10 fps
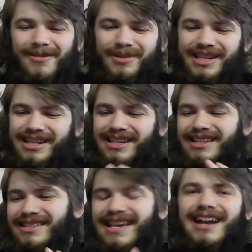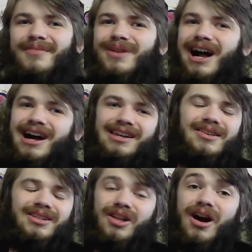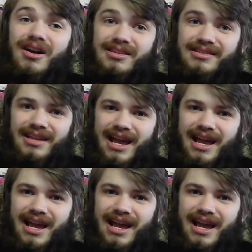But the setup got lost,